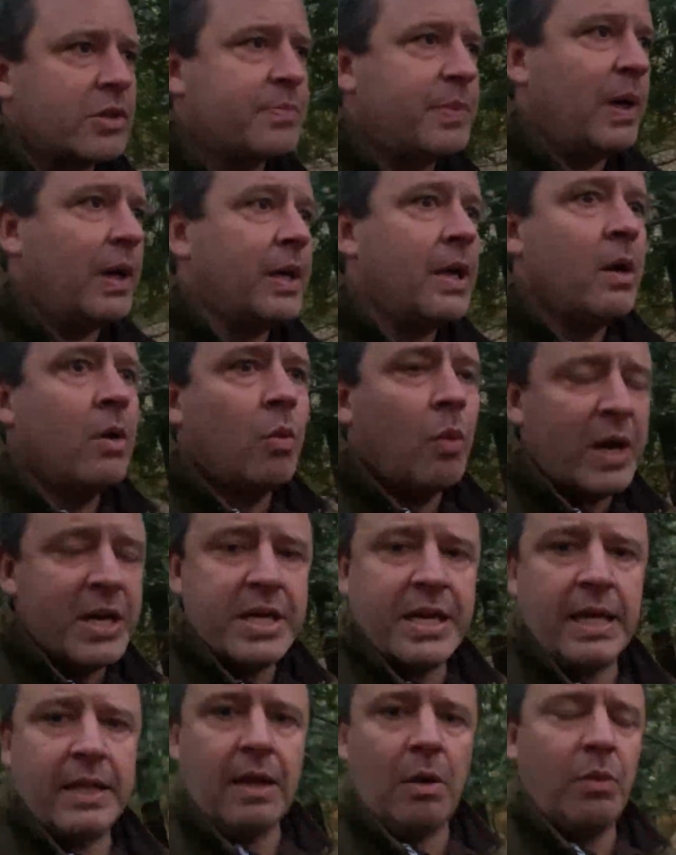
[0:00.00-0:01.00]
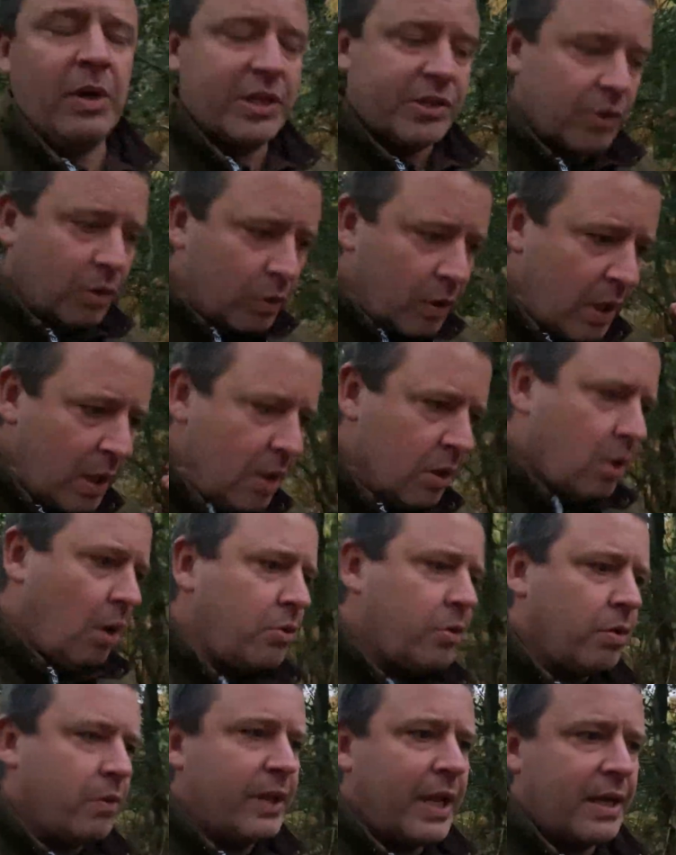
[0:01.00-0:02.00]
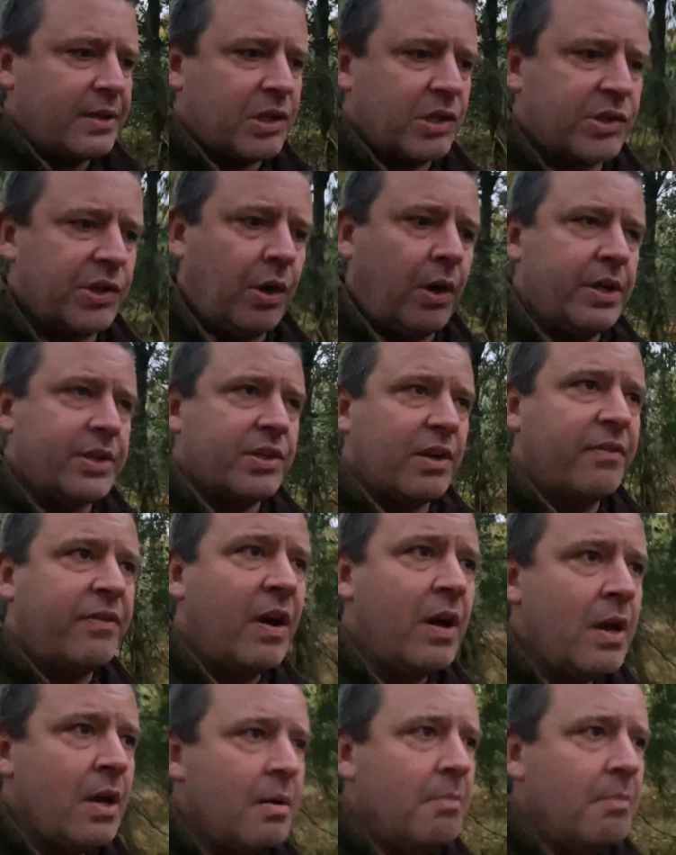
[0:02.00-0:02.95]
But when you get that whistle, go through the exercise of